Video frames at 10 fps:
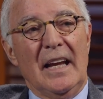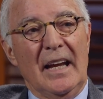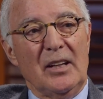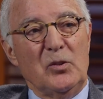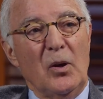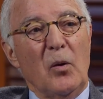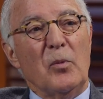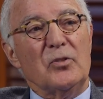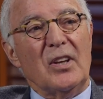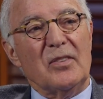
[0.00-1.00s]
and you
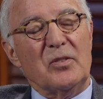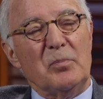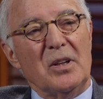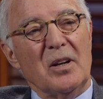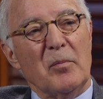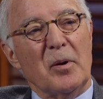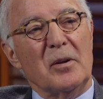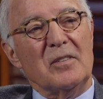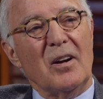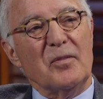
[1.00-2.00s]
almost have to become
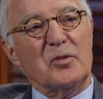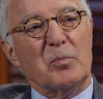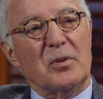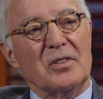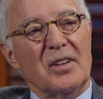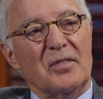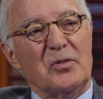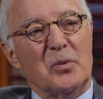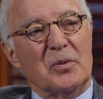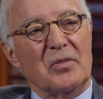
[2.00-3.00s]
uncomfortable
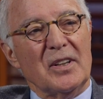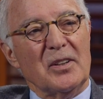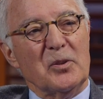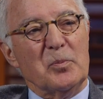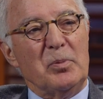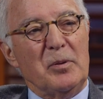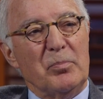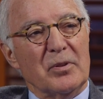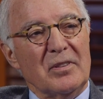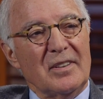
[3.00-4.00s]
enough to invite other
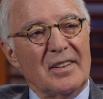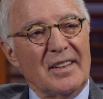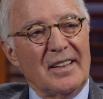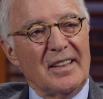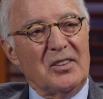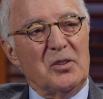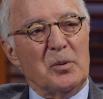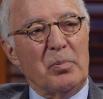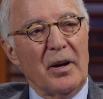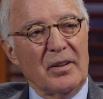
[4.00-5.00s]
people into
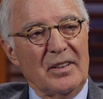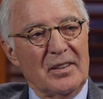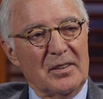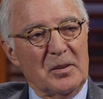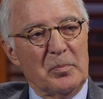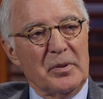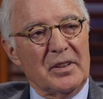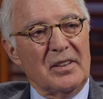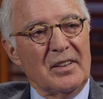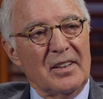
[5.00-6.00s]
the party a little bit